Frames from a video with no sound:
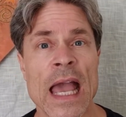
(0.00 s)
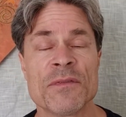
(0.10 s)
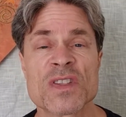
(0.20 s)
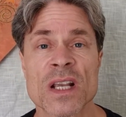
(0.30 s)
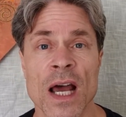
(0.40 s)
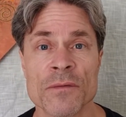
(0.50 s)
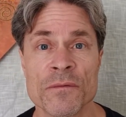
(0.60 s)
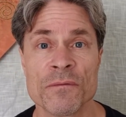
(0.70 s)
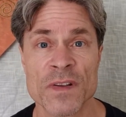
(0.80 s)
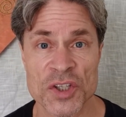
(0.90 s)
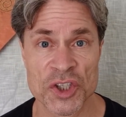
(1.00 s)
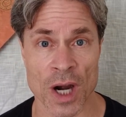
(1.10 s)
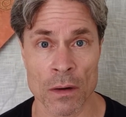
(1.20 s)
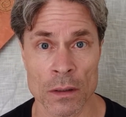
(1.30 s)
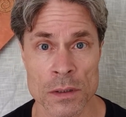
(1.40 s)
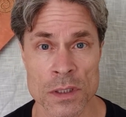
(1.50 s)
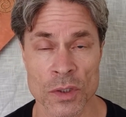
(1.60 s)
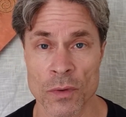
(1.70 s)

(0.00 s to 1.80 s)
F. Scott Fitzgerald's